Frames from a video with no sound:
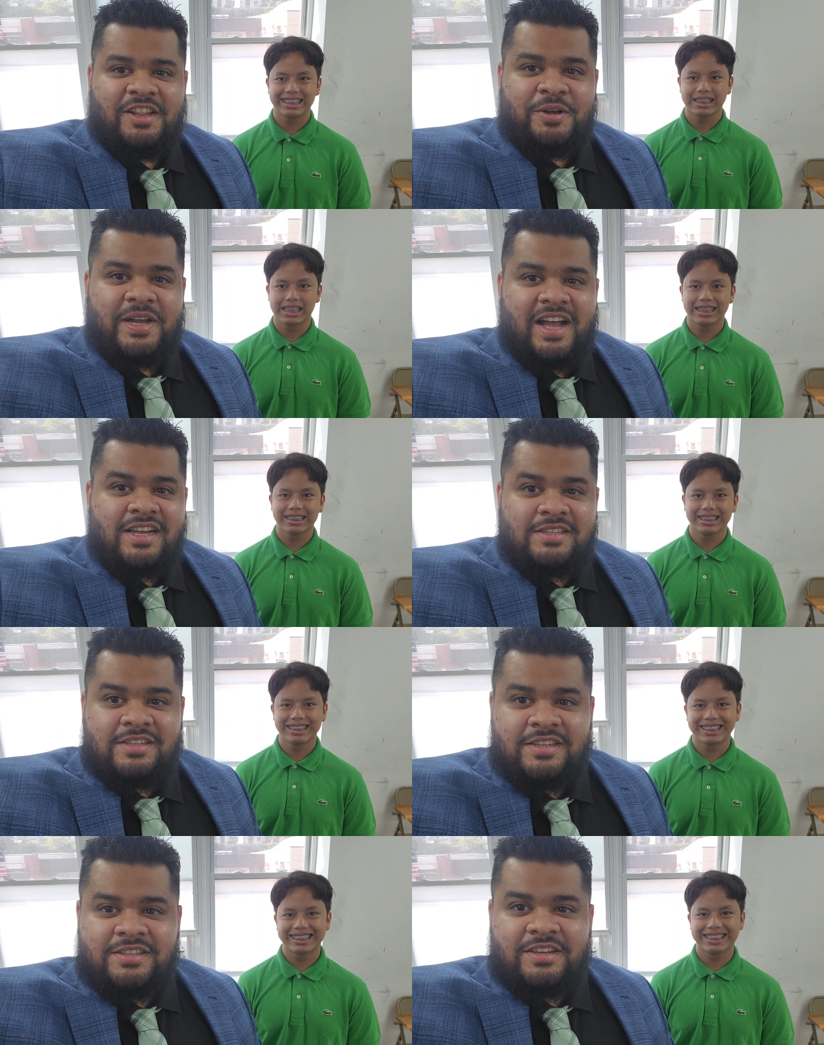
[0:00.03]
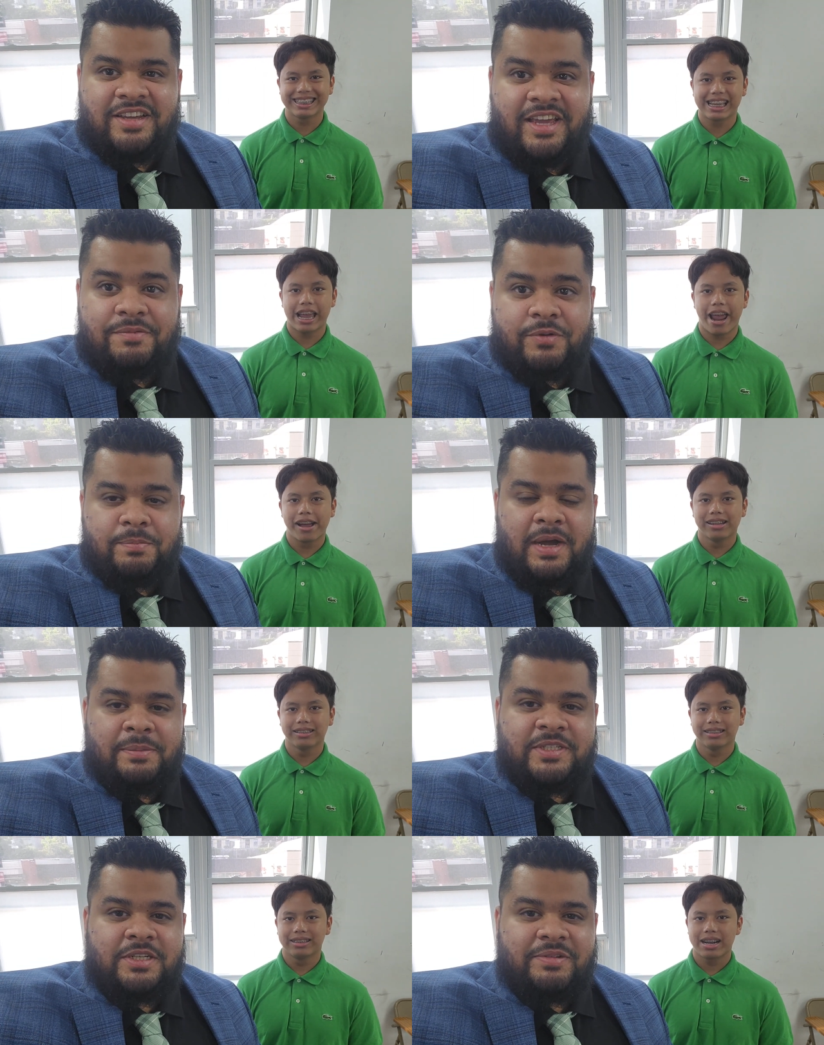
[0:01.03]
Speaker 1: Hello guys, this is Sakib from
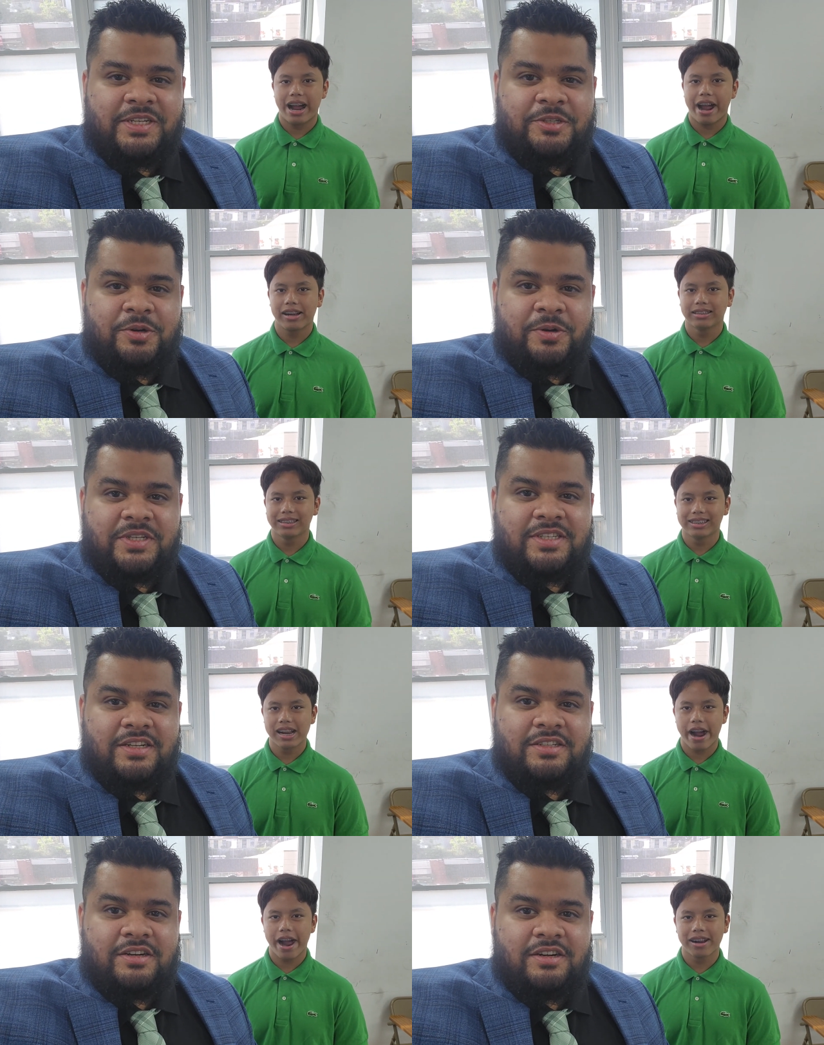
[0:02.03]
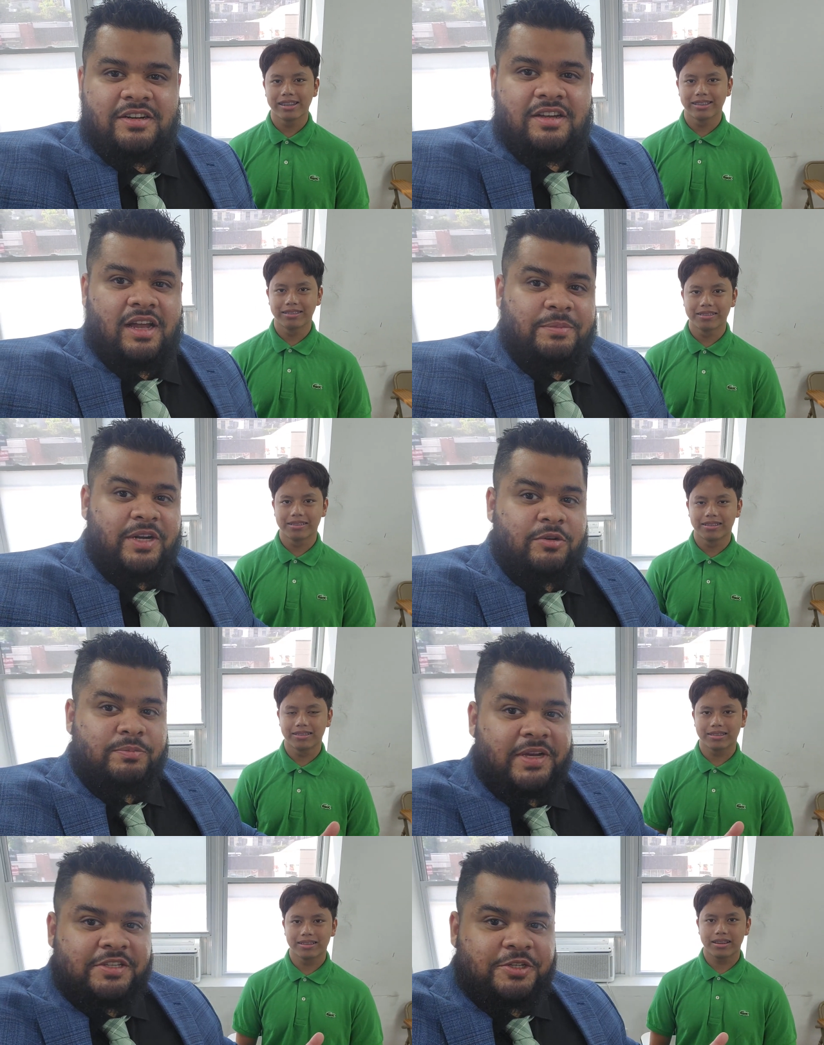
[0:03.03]
Bobby-Tariq Tutoring Center. I'm here
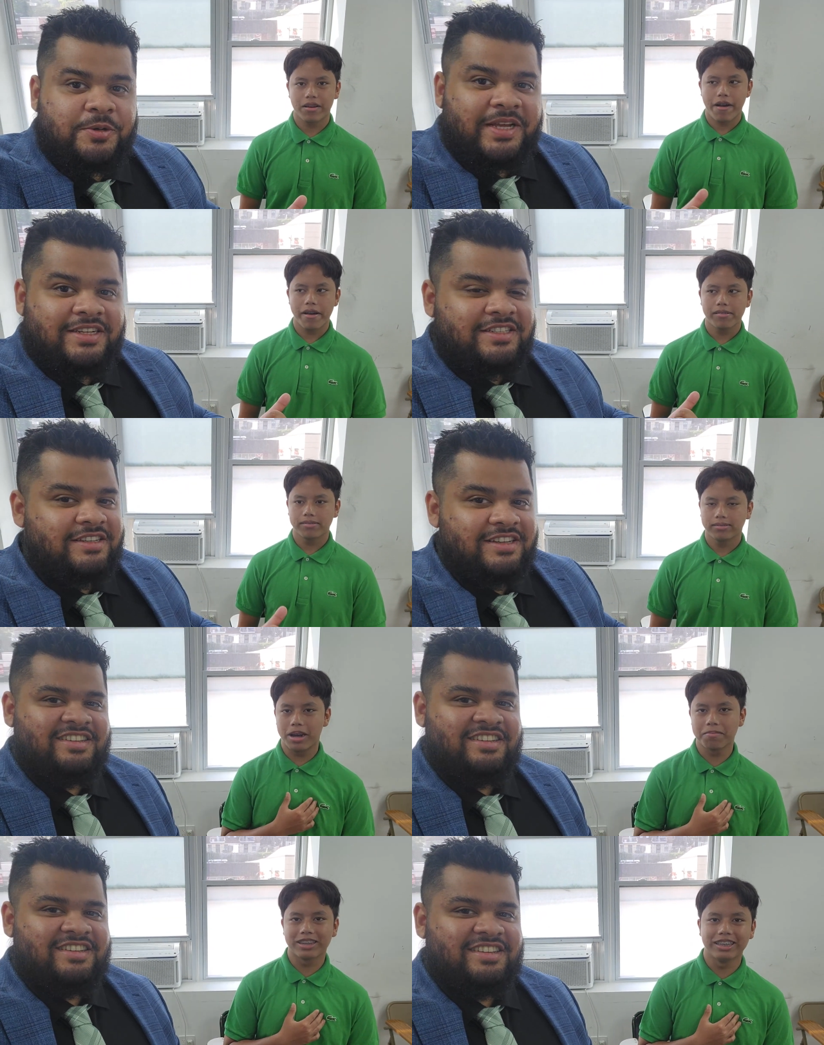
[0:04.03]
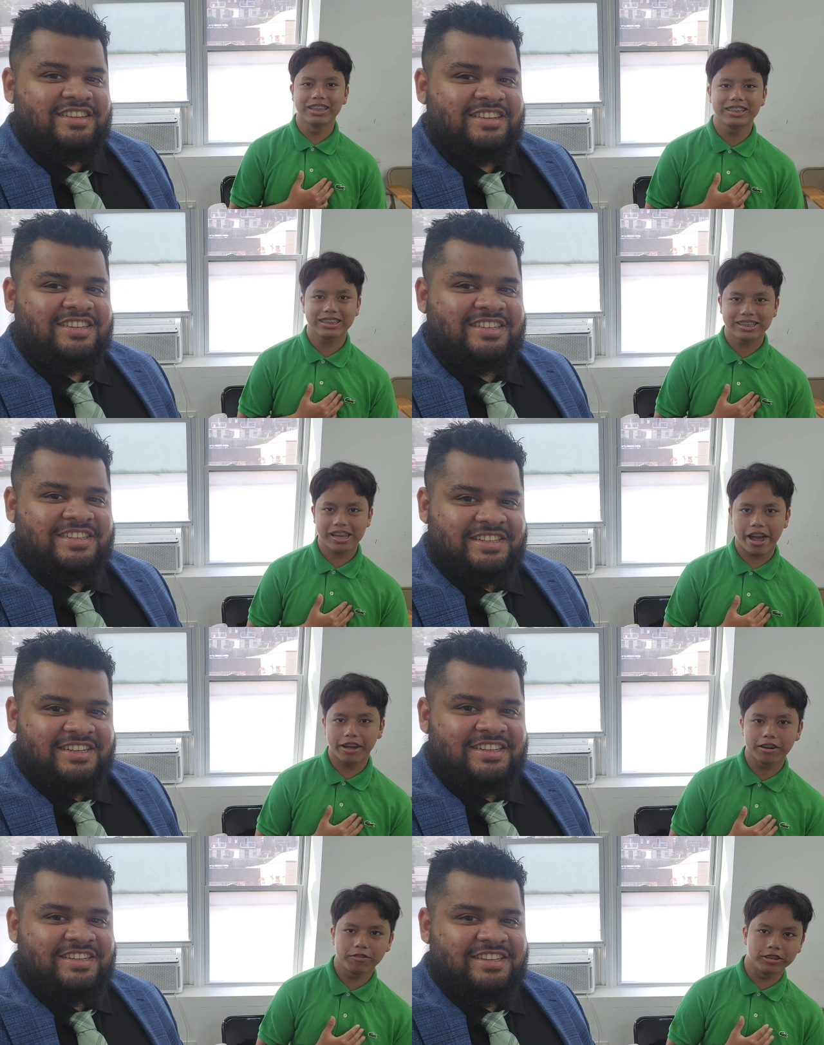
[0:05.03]
with my student.
Speaker 2: I'm Kanishk. I
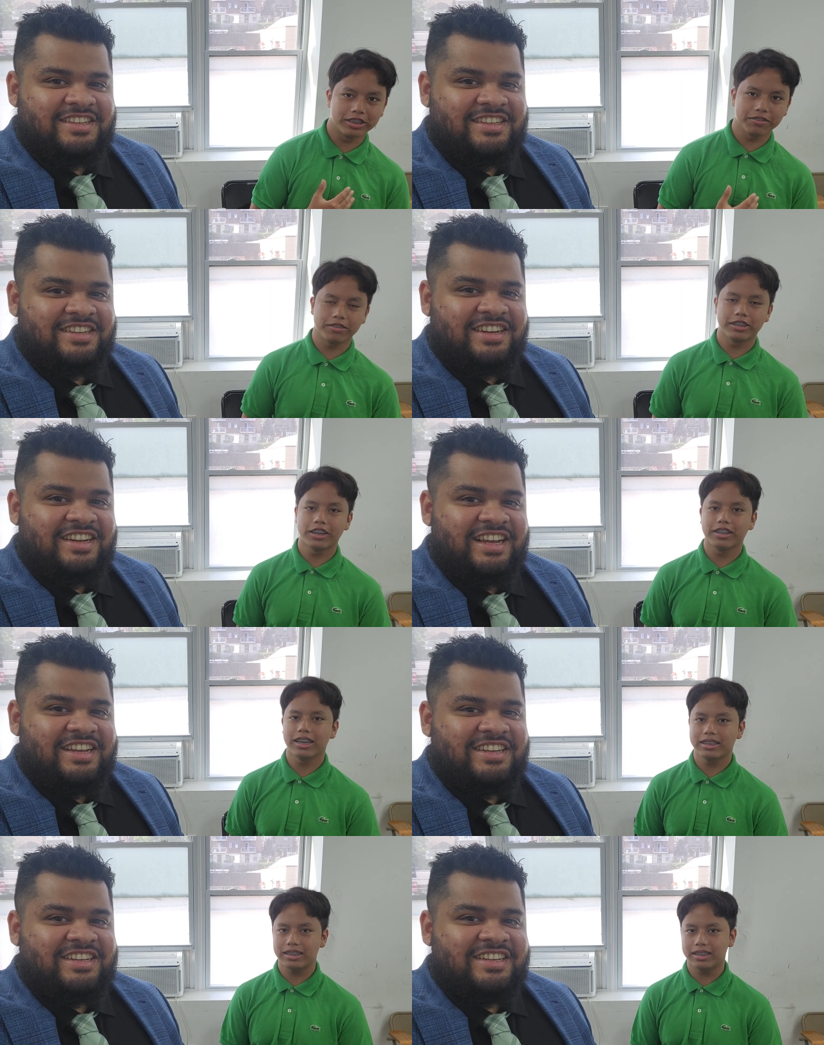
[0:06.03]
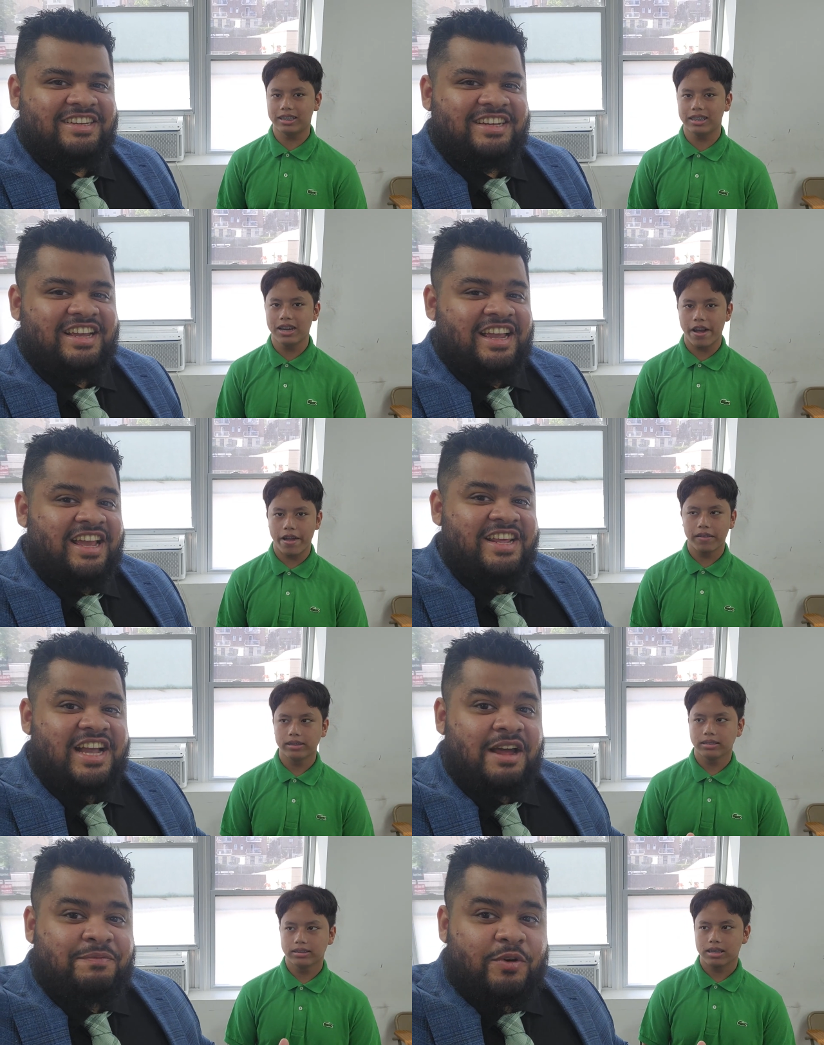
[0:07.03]
got 1440 on the SAT.
Speaker 1: And he
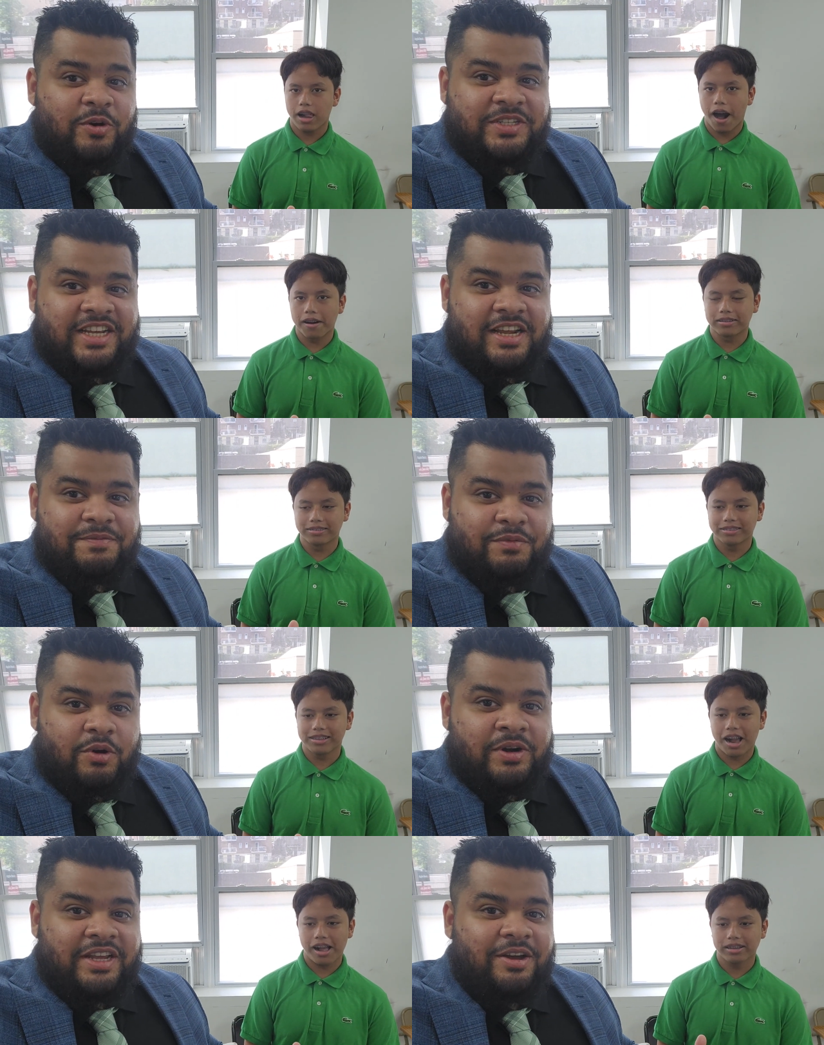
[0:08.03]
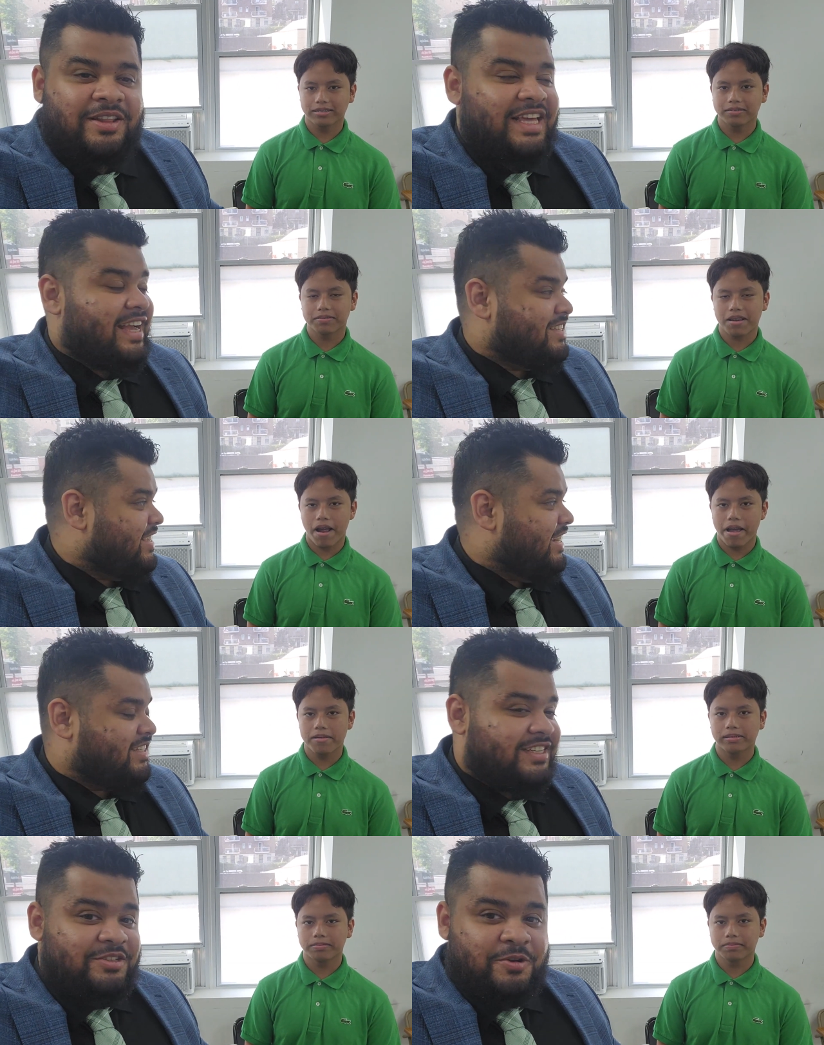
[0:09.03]
got 1440 on the
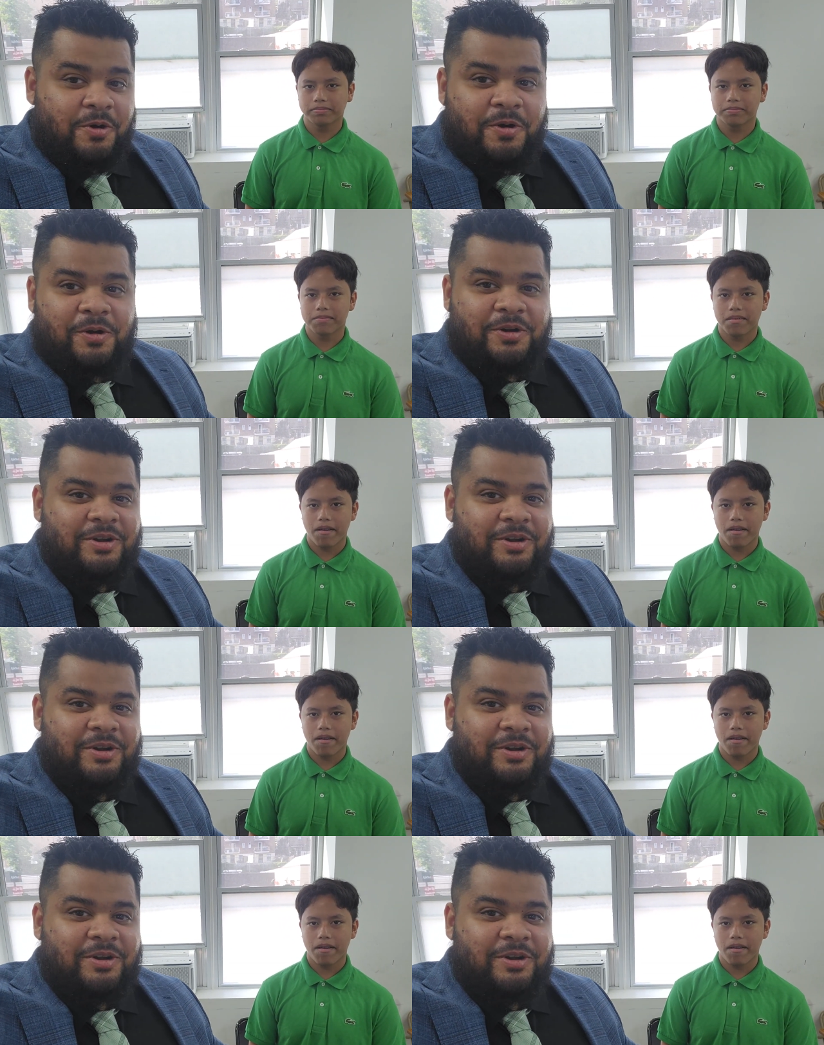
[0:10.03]
SAT score.